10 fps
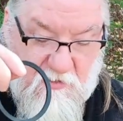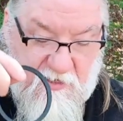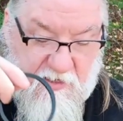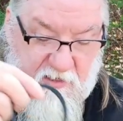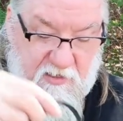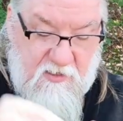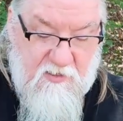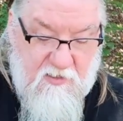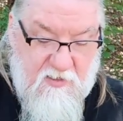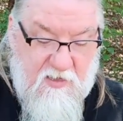lid
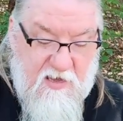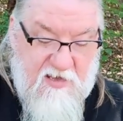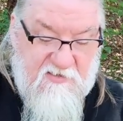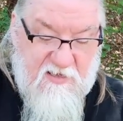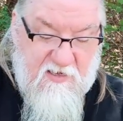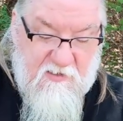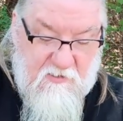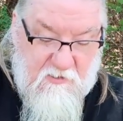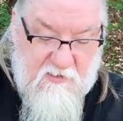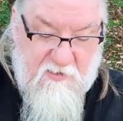has like a
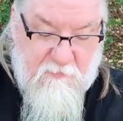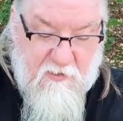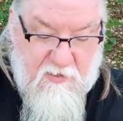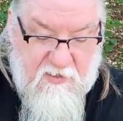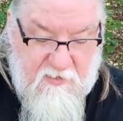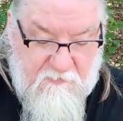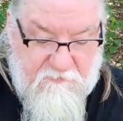little lip on it.